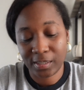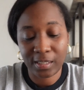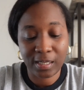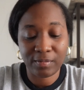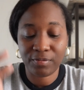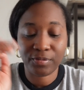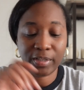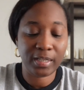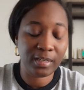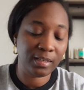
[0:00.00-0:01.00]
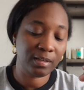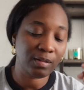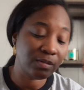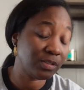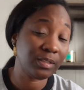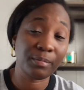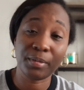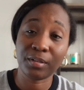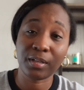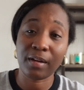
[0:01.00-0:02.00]
and I freaking did. I was in the
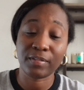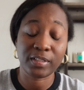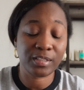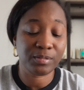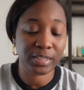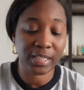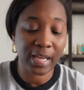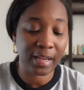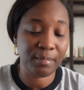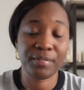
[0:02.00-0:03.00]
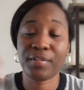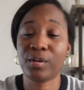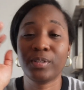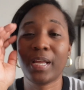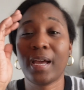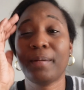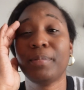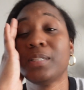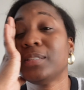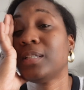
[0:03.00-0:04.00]
middle of a conversation with his dad and my phone died
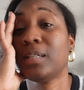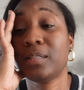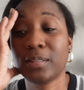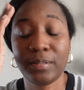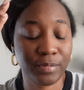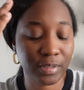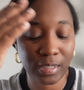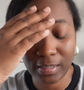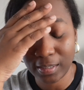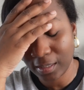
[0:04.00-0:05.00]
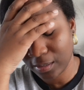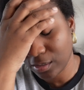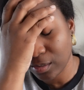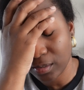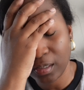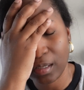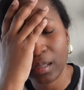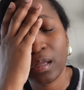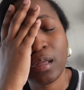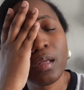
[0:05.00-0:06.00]
because I didn't even realize I hadn't charged it.
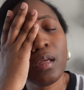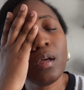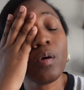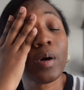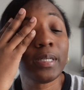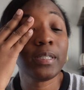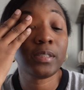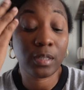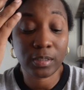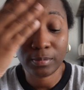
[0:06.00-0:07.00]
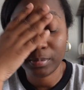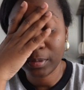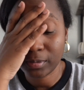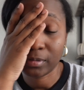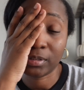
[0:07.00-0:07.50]
Well, I did charge it, but